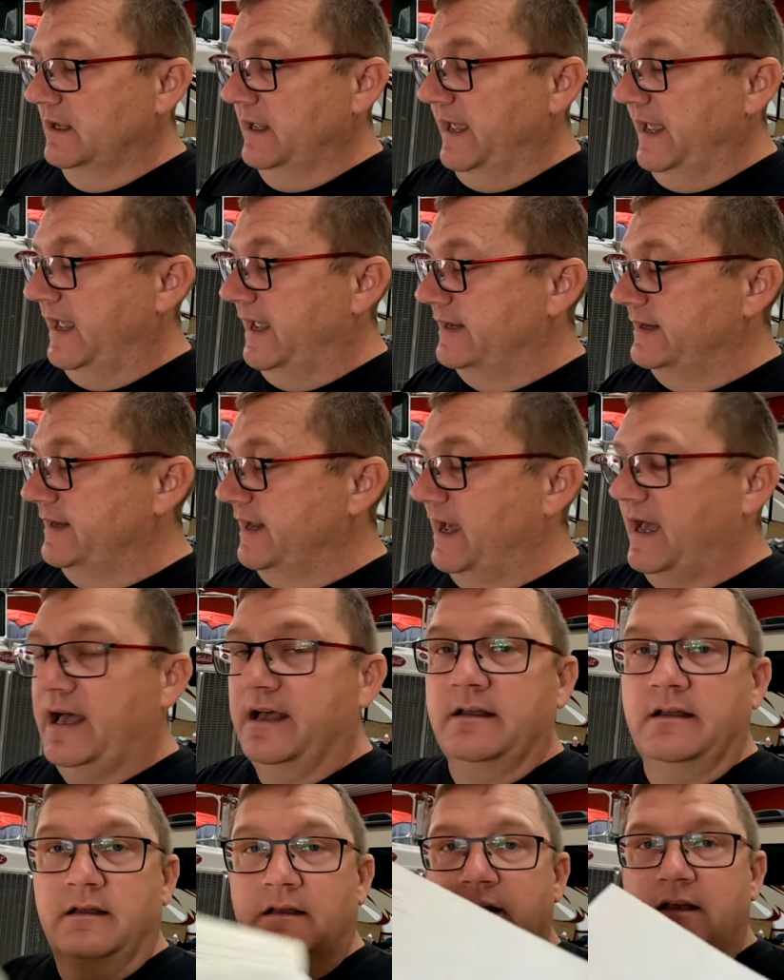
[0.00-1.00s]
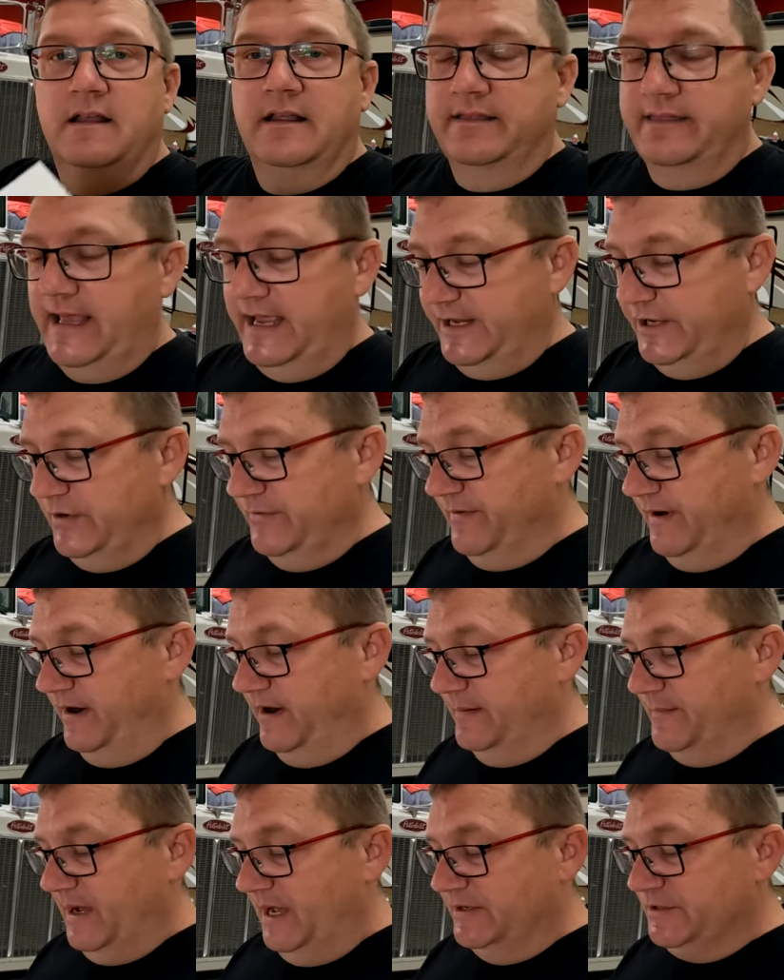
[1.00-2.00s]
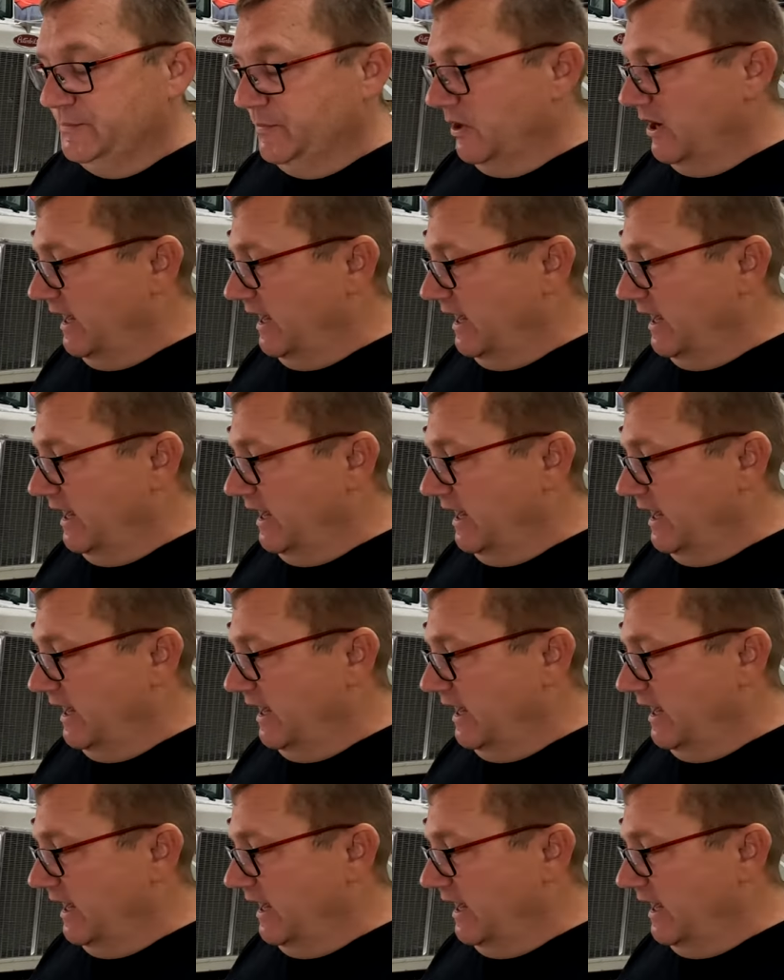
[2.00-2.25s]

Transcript: And thank you very much,